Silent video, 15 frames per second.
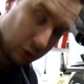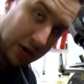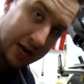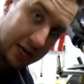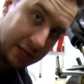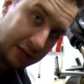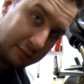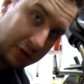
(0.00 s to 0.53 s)
right
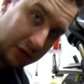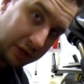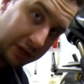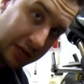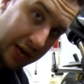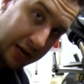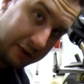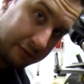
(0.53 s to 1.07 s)
in the middle of
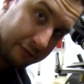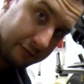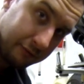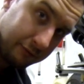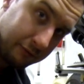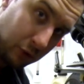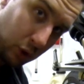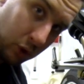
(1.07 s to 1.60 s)
that
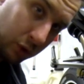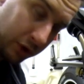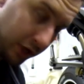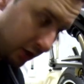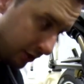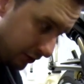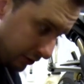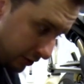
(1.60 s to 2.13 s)
hole
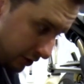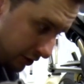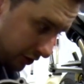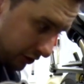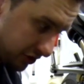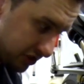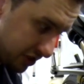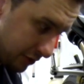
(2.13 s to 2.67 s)
here.
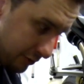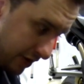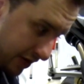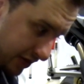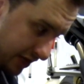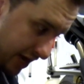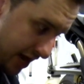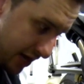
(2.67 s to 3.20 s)
You're just going to
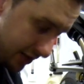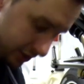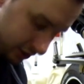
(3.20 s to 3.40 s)
make that